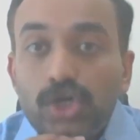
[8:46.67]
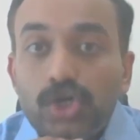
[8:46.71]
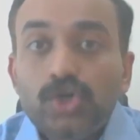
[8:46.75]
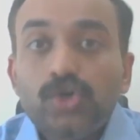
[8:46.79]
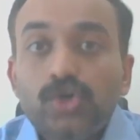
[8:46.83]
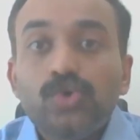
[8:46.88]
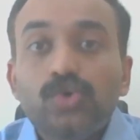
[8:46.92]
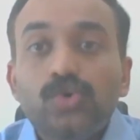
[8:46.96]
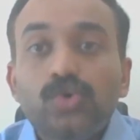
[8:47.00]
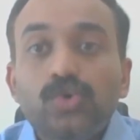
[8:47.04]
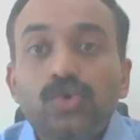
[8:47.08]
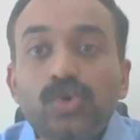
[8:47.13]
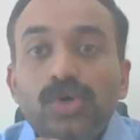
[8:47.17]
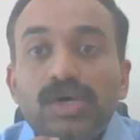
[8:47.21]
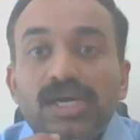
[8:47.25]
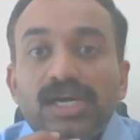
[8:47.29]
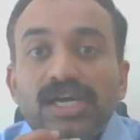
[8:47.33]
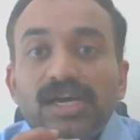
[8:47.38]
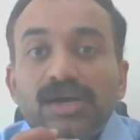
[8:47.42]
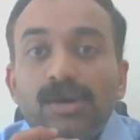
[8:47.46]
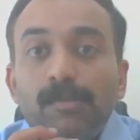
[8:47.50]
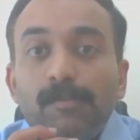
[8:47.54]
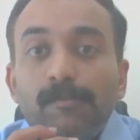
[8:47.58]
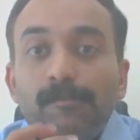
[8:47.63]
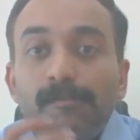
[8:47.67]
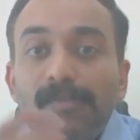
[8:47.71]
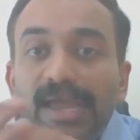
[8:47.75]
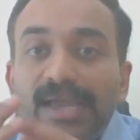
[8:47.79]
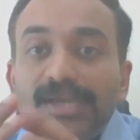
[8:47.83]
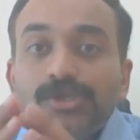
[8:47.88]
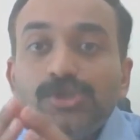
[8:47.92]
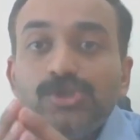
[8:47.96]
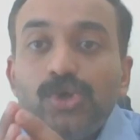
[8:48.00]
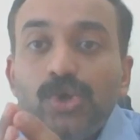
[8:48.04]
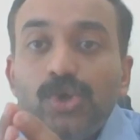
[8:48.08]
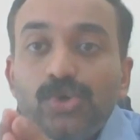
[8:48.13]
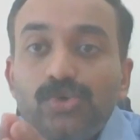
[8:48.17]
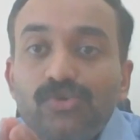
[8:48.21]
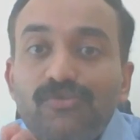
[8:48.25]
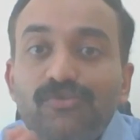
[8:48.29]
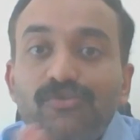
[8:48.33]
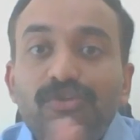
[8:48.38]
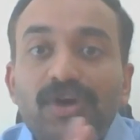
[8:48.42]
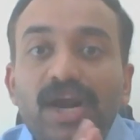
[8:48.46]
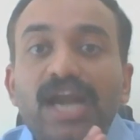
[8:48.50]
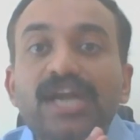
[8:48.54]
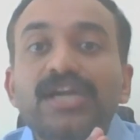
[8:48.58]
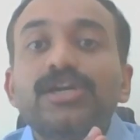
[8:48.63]
Two, make sure you
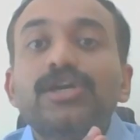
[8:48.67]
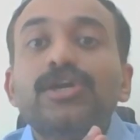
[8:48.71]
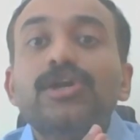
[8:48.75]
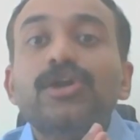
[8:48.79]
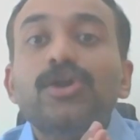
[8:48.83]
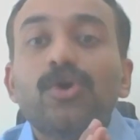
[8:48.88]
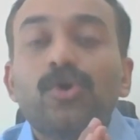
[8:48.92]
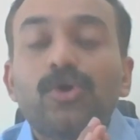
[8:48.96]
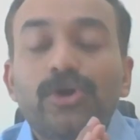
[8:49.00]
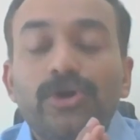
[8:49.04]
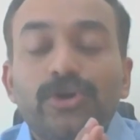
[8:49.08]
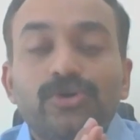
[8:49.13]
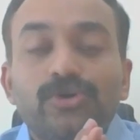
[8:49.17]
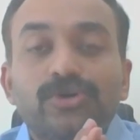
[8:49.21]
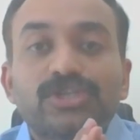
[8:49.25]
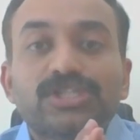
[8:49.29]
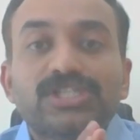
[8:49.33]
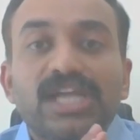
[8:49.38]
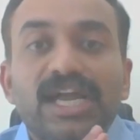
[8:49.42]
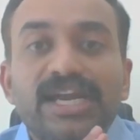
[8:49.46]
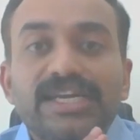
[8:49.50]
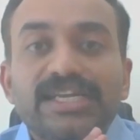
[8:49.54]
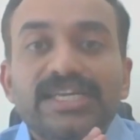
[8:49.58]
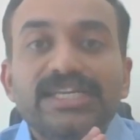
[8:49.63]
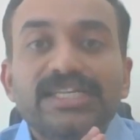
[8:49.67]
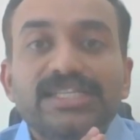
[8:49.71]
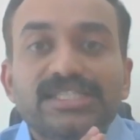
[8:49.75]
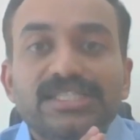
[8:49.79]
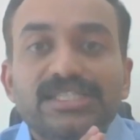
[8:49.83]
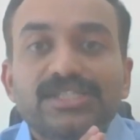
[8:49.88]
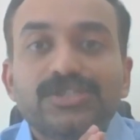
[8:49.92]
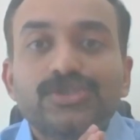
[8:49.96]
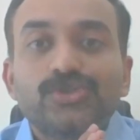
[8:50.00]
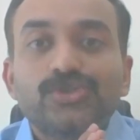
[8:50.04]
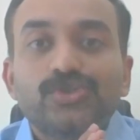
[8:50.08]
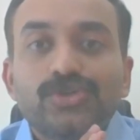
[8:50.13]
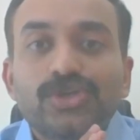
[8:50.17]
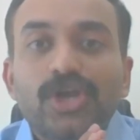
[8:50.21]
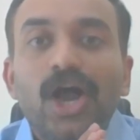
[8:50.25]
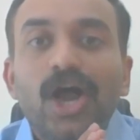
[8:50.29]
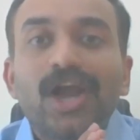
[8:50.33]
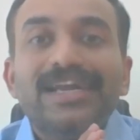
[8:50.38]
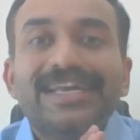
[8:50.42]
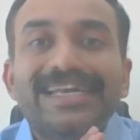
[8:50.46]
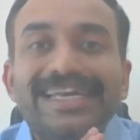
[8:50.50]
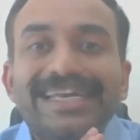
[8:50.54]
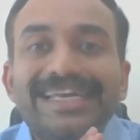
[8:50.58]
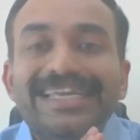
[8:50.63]
front load your studies and do
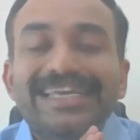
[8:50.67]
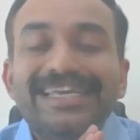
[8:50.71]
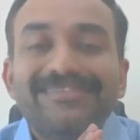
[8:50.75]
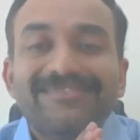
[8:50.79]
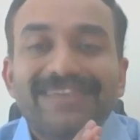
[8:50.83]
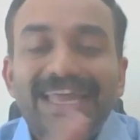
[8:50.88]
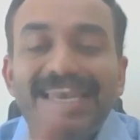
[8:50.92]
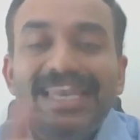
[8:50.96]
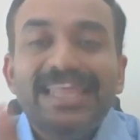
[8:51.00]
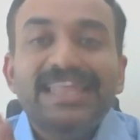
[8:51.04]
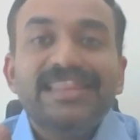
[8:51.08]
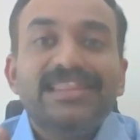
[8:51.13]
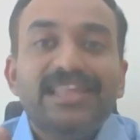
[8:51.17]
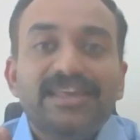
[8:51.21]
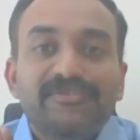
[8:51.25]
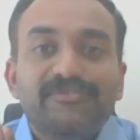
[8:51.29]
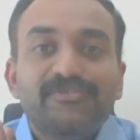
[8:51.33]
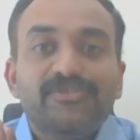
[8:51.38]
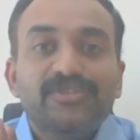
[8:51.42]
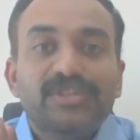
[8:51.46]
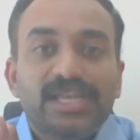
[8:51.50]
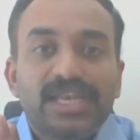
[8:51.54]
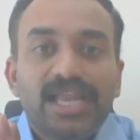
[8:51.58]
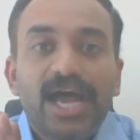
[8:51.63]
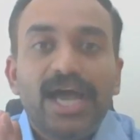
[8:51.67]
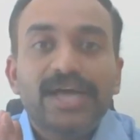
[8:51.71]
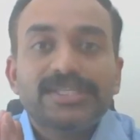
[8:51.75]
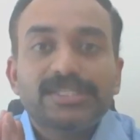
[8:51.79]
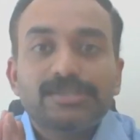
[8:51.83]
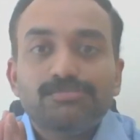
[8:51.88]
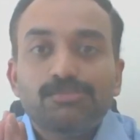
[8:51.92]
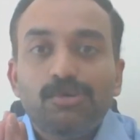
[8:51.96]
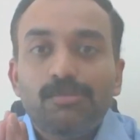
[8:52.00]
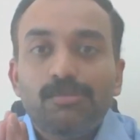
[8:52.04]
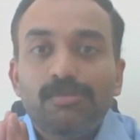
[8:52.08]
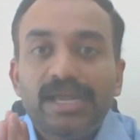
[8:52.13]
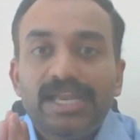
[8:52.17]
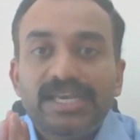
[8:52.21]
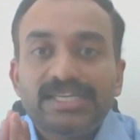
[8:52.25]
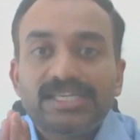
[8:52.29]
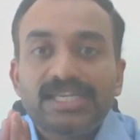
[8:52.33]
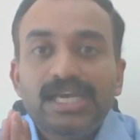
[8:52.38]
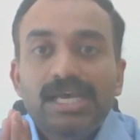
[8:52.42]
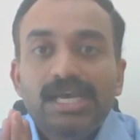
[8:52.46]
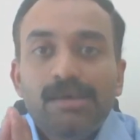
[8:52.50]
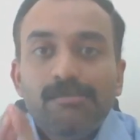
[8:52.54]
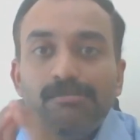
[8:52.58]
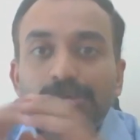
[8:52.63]
not leave anything for the last
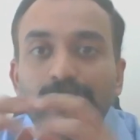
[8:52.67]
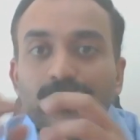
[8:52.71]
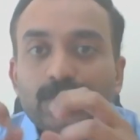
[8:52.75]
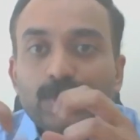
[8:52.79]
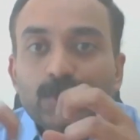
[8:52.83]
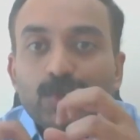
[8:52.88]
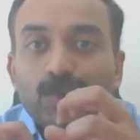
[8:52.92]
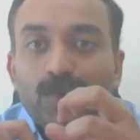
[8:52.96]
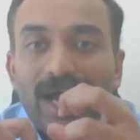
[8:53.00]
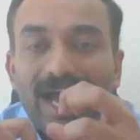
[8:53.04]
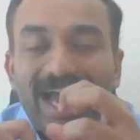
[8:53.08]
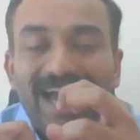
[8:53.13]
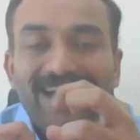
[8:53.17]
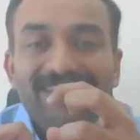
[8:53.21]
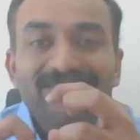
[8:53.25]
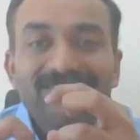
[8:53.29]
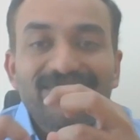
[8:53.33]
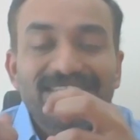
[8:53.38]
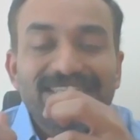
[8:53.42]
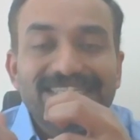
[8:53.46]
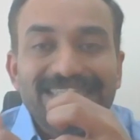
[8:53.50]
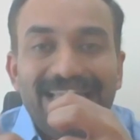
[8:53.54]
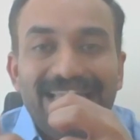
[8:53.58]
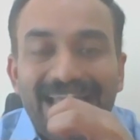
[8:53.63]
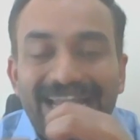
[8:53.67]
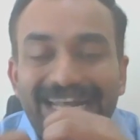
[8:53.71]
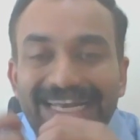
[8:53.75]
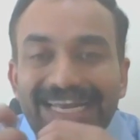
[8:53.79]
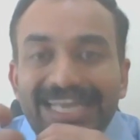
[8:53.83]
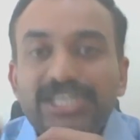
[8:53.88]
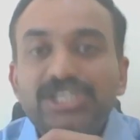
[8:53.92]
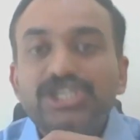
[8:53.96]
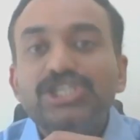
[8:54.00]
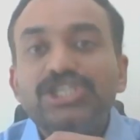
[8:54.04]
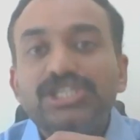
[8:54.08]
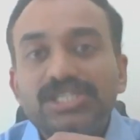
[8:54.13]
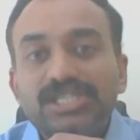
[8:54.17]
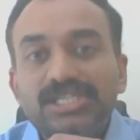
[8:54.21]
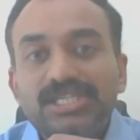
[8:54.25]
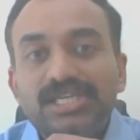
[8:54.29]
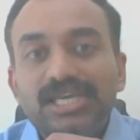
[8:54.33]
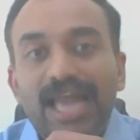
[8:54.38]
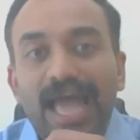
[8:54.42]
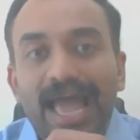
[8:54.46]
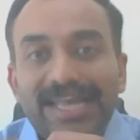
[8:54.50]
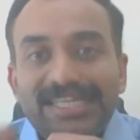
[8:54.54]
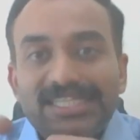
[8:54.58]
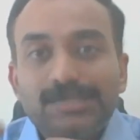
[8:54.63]
moment, because you have this
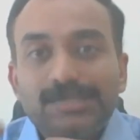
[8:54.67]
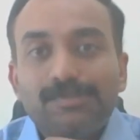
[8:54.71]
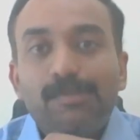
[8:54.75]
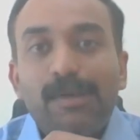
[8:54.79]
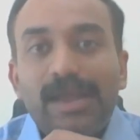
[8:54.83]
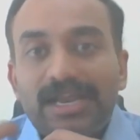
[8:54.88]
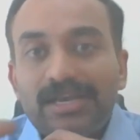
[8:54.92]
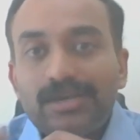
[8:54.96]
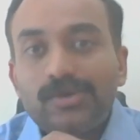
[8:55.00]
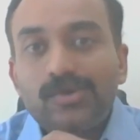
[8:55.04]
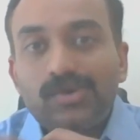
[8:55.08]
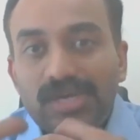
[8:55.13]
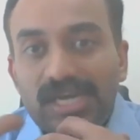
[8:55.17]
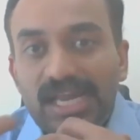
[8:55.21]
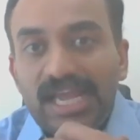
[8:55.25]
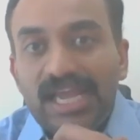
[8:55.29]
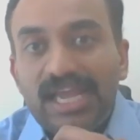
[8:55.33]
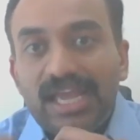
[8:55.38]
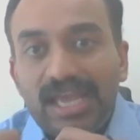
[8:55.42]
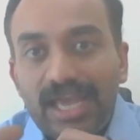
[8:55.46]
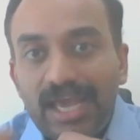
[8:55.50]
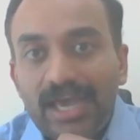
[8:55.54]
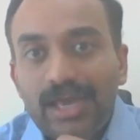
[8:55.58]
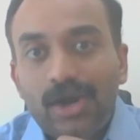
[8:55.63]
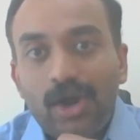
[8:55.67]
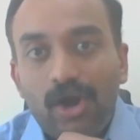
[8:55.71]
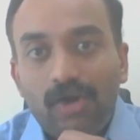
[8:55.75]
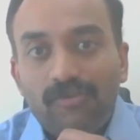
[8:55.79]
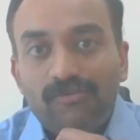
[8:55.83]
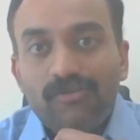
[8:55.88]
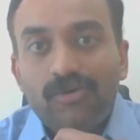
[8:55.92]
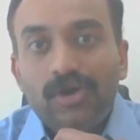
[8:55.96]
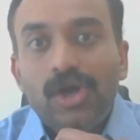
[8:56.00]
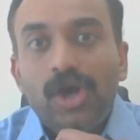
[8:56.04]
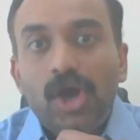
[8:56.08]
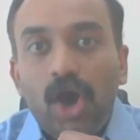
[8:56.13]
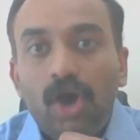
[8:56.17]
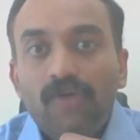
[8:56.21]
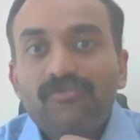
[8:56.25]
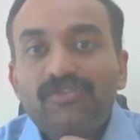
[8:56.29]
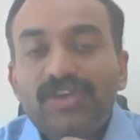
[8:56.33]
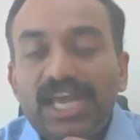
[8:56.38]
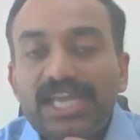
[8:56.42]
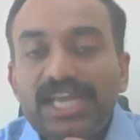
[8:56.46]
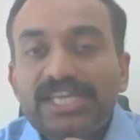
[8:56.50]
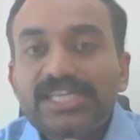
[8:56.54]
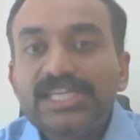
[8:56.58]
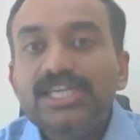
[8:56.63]
additional aspect to take care
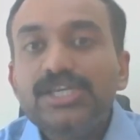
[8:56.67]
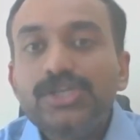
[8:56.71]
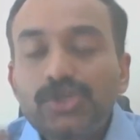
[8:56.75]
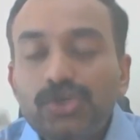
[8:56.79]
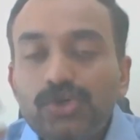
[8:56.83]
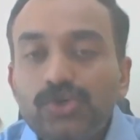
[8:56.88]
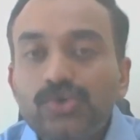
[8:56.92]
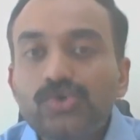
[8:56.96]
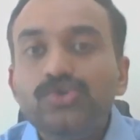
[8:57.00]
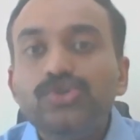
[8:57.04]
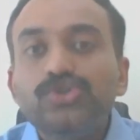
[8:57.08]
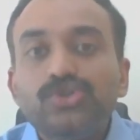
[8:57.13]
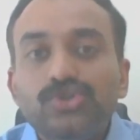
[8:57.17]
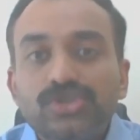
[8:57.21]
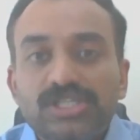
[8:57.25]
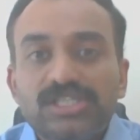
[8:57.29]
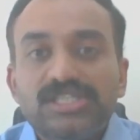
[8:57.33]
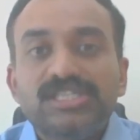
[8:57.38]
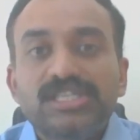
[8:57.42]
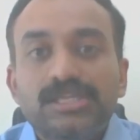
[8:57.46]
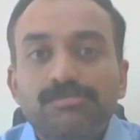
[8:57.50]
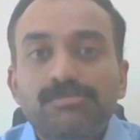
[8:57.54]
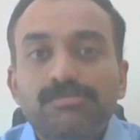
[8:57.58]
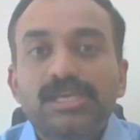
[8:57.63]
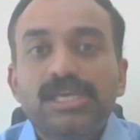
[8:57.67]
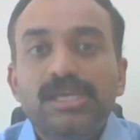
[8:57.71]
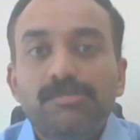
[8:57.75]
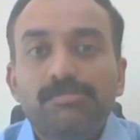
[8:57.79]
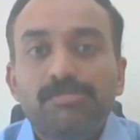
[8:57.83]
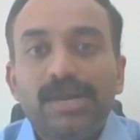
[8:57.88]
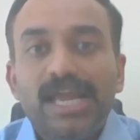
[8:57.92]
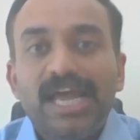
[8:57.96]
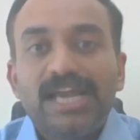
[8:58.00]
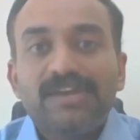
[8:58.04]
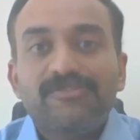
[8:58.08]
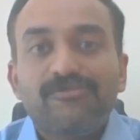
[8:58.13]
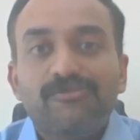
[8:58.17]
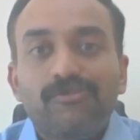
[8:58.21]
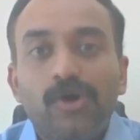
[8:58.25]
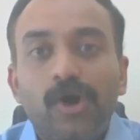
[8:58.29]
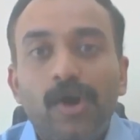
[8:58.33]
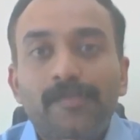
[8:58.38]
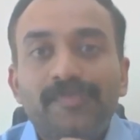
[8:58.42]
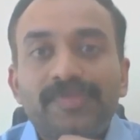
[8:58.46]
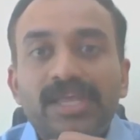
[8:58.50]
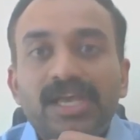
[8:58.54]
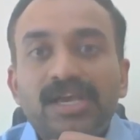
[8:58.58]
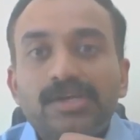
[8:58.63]
of getting used to the CBE
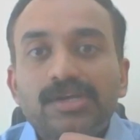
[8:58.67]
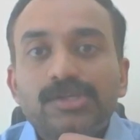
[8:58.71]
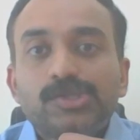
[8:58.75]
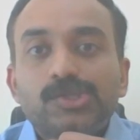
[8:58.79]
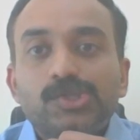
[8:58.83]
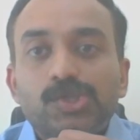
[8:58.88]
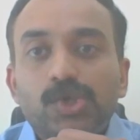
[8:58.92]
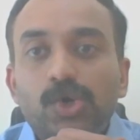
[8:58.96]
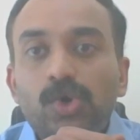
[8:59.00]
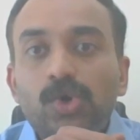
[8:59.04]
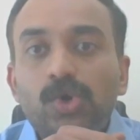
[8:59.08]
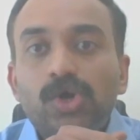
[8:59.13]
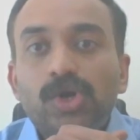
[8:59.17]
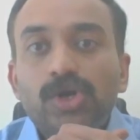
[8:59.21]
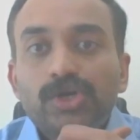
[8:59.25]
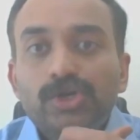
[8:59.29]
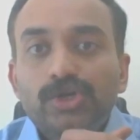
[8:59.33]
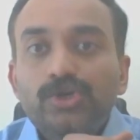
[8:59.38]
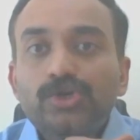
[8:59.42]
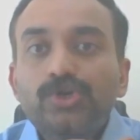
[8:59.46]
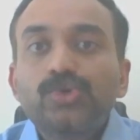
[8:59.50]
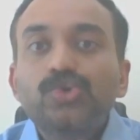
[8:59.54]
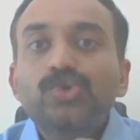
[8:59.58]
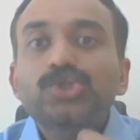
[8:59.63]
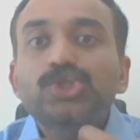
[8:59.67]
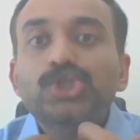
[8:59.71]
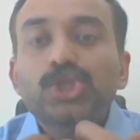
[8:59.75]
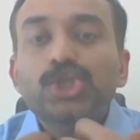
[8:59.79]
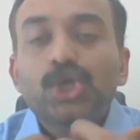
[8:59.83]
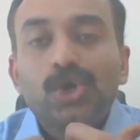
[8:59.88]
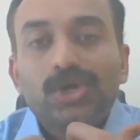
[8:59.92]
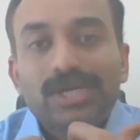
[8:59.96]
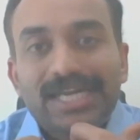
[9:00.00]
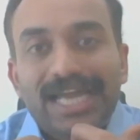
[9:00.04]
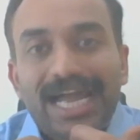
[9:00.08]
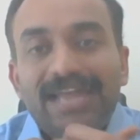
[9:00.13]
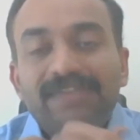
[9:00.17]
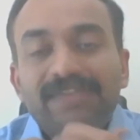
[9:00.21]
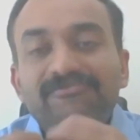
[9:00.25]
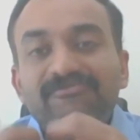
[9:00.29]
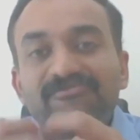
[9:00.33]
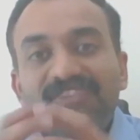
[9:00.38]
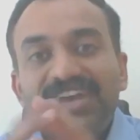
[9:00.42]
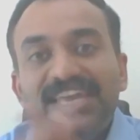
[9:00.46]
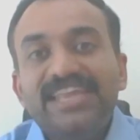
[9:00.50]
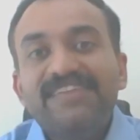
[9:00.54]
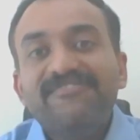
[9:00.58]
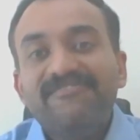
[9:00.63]
platform. So use your time
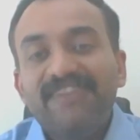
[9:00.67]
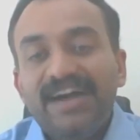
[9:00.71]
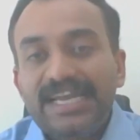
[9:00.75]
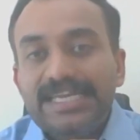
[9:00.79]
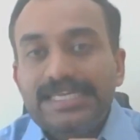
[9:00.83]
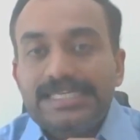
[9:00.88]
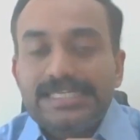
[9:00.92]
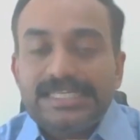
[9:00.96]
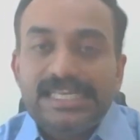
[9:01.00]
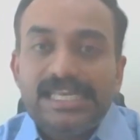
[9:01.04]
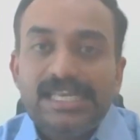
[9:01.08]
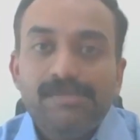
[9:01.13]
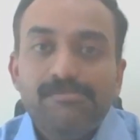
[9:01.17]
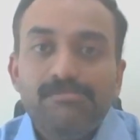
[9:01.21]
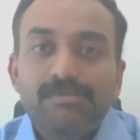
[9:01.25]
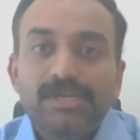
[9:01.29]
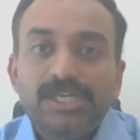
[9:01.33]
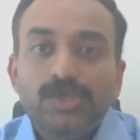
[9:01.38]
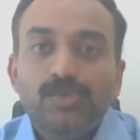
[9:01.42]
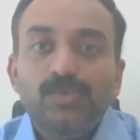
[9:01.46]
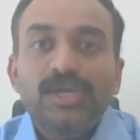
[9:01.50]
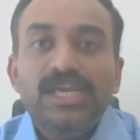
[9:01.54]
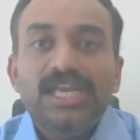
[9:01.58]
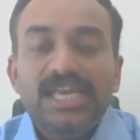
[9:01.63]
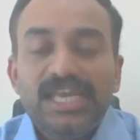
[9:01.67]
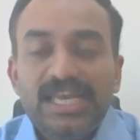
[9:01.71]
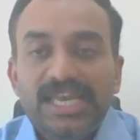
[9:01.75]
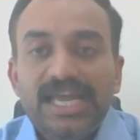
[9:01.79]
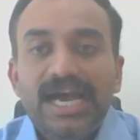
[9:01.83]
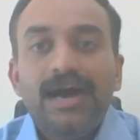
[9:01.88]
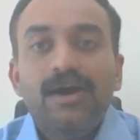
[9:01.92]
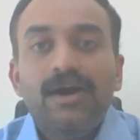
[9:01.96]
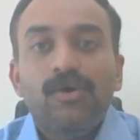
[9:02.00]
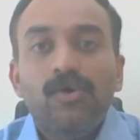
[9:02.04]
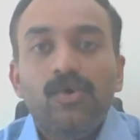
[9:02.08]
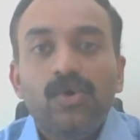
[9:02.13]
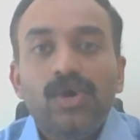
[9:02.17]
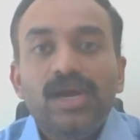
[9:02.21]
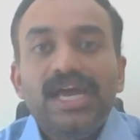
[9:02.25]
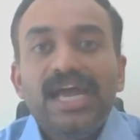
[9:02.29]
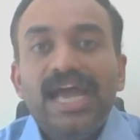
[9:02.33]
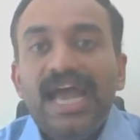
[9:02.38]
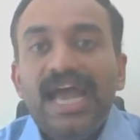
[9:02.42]
very wisely between now